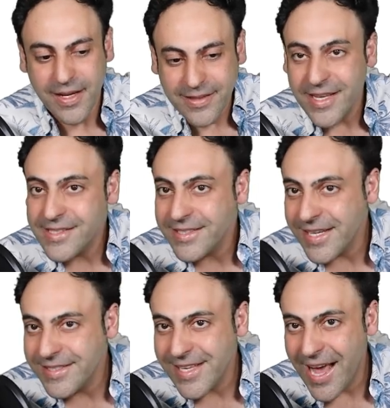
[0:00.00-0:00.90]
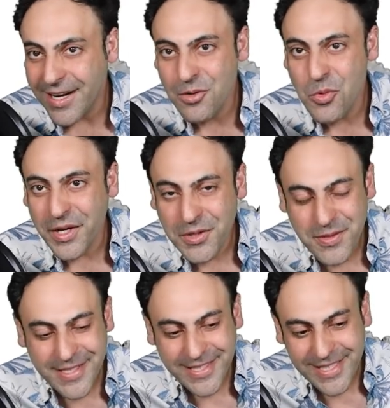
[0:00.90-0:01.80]
This is exactly what you
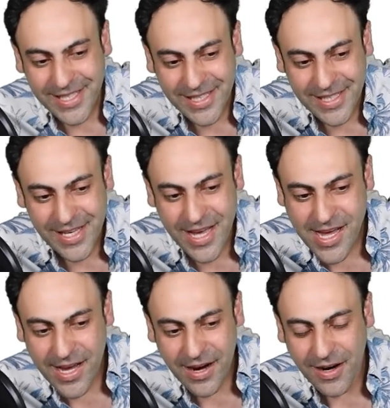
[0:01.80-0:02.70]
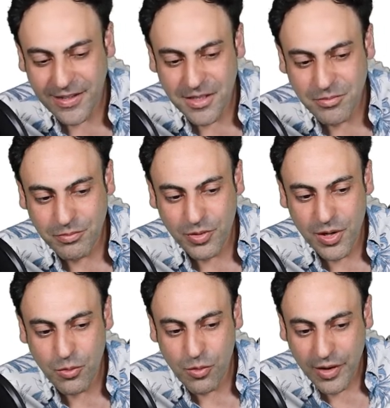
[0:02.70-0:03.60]
see on the
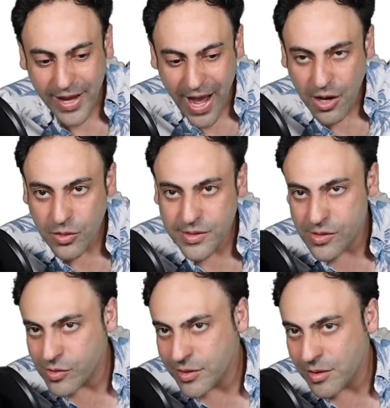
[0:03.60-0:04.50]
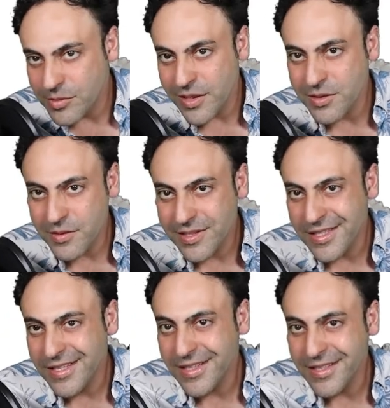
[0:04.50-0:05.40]
pre-workouts, or sometimes you
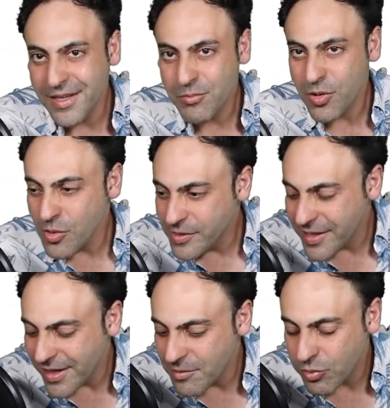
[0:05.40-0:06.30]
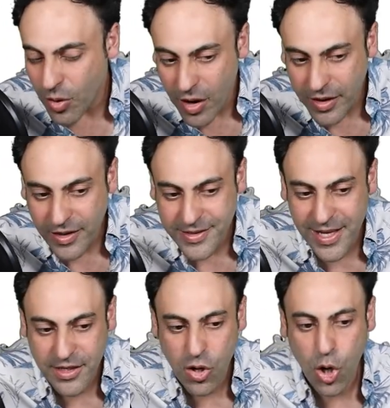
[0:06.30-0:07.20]
see it in the protein products
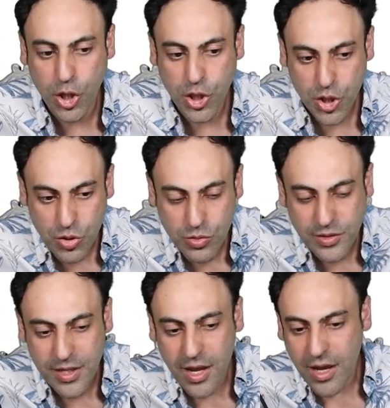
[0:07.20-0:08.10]
that are used